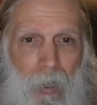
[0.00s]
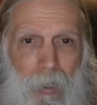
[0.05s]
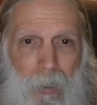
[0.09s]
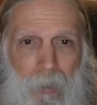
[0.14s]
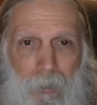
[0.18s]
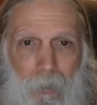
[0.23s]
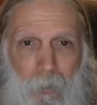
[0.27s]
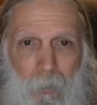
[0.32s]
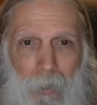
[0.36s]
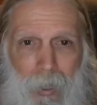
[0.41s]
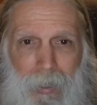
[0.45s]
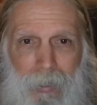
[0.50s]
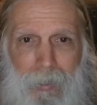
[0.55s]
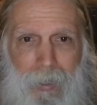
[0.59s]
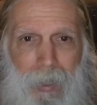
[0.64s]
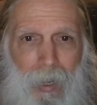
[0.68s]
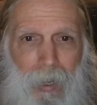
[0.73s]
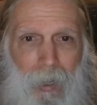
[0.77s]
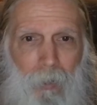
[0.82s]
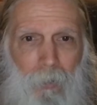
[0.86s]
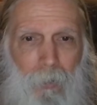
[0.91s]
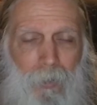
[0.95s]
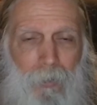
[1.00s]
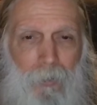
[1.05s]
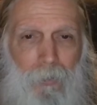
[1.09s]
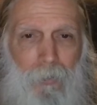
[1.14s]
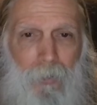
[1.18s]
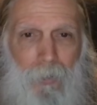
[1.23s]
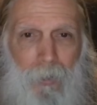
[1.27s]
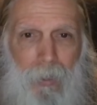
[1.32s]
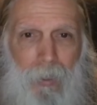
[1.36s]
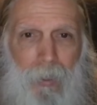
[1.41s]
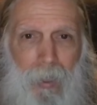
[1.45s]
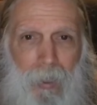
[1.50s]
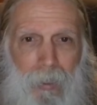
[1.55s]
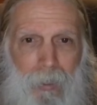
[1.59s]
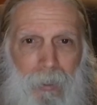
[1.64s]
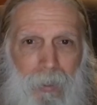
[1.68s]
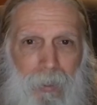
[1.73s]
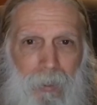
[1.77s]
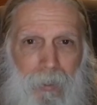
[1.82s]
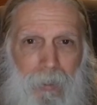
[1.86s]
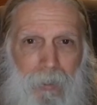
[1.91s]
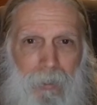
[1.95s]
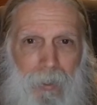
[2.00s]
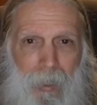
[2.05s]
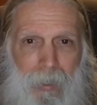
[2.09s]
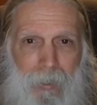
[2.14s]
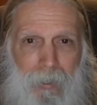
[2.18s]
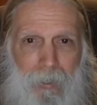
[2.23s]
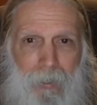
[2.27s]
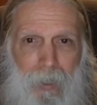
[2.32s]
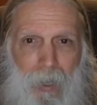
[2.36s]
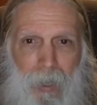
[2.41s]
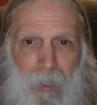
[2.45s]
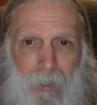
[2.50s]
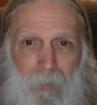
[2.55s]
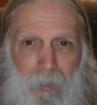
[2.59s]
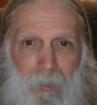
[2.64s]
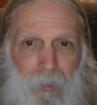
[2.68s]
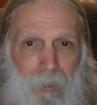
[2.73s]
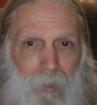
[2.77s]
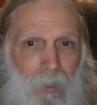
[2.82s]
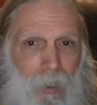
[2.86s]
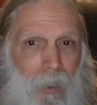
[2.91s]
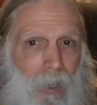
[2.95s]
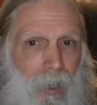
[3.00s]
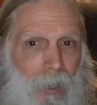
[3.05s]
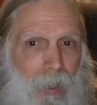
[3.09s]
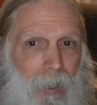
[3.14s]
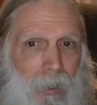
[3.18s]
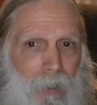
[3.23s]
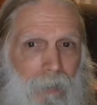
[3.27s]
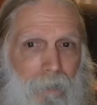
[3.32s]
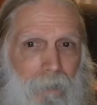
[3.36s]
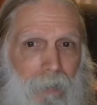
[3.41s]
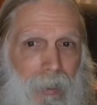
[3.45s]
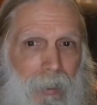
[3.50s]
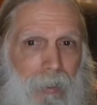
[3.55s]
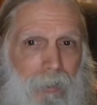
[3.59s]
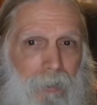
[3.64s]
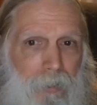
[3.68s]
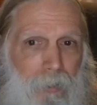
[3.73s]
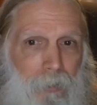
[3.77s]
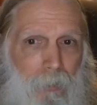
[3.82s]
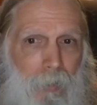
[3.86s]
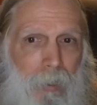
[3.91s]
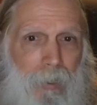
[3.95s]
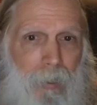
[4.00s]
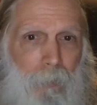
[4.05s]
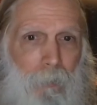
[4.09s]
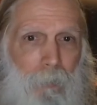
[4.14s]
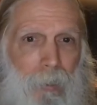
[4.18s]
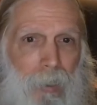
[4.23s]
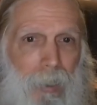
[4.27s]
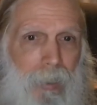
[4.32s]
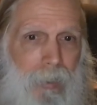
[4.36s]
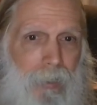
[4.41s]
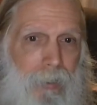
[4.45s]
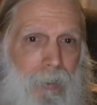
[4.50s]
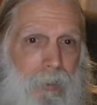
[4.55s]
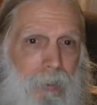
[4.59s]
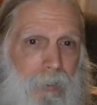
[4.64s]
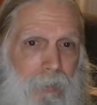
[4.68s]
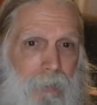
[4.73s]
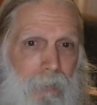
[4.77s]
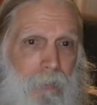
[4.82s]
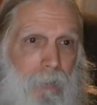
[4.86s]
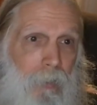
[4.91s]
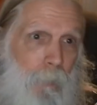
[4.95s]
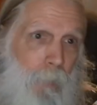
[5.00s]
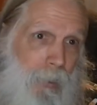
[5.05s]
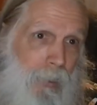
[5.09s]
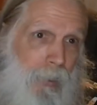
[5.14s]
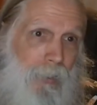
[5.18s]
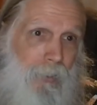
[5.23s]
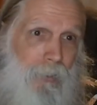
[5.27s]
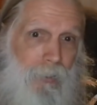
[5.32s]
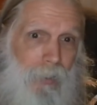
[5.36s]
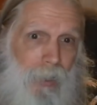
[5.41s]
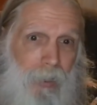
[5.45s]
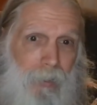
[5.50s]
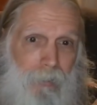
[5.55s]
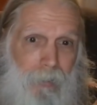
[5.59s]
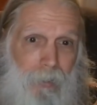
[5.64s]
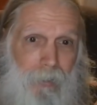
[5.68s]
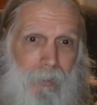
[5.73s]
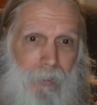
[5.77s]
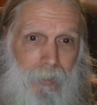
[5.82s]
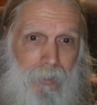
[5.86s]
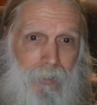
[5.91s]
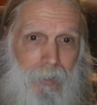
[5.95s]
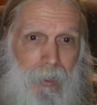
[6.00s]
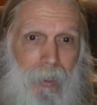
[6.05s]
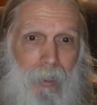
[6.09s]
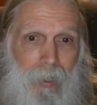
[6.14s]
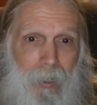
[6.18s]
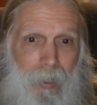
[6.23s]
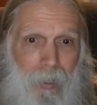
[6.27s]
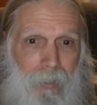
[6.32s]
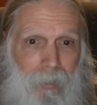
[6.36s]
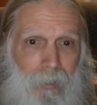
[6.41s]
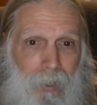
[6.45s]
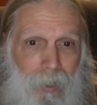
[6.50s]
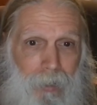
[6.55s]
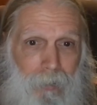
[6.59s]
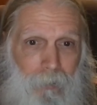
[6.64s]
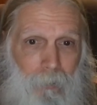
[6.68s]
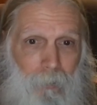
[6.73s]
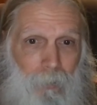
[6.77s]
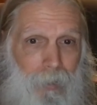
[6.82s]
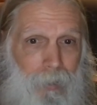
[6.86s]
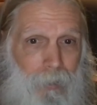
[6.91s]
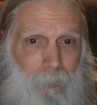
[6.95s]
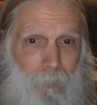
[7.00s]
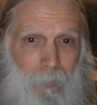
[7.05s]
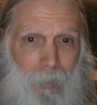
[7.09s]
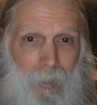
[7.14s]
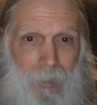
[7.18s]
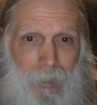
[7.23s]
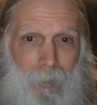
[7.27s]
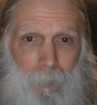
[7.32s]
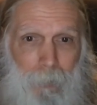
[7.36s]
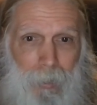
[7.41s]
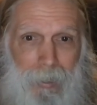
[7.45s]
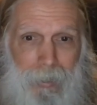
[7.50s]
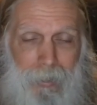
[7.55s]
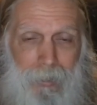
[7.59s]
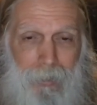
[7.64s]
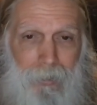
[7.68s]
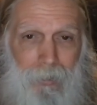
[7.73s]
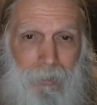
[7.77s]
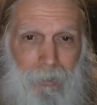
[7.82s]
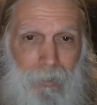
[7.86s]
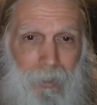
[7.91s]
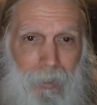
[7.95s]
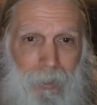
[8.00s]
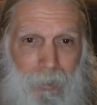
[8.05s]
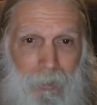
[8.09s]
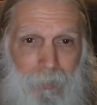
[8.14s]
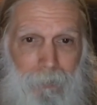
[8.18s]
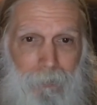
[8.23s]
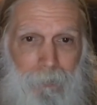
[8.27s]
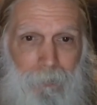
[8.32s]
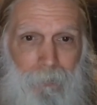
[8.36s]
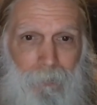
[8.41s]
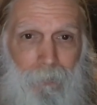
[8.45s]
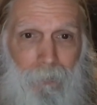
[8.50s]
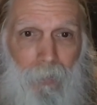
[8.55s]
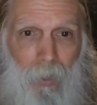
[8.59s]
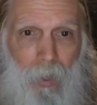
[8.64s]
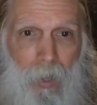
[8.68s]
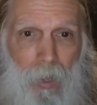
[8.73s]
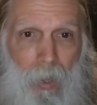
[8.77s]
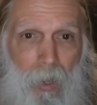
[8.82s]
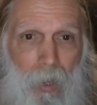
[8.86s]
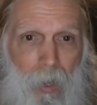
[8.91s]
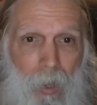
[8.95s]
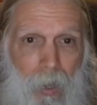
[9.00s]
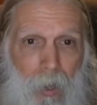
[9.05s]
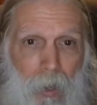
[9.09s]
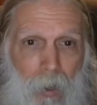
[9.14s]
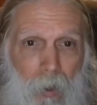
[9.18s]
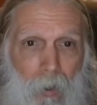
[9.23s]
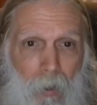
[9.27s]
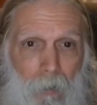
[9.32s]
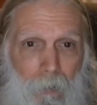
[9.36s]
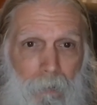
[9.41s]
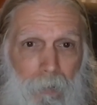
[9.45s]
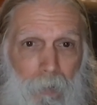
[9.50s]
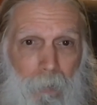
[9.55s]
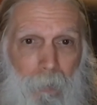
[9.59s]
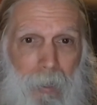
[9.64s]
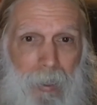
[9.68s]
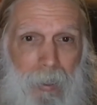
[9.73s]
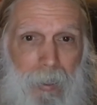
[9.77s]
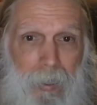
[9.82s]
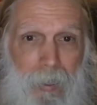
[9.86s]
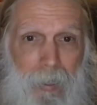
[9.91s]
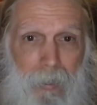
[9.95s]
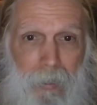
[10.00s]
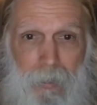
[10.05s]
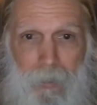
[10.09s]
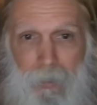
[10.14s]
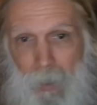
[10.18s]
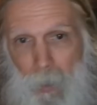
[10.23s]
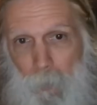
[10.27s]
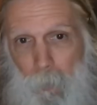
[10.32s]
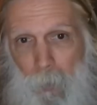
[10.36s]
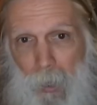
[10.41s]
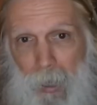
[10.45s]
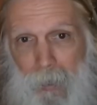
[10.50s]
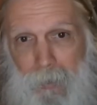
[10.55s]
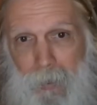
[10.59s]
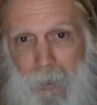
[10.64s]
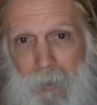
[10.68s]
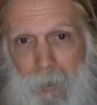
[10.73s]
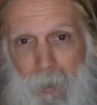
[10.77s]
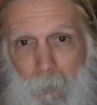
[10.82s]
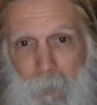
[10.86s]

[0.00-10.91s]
So that's how, in 38 years as a doctor, I have had three complaints, all by other doctors, not one by a patient or client. For many years, I practiced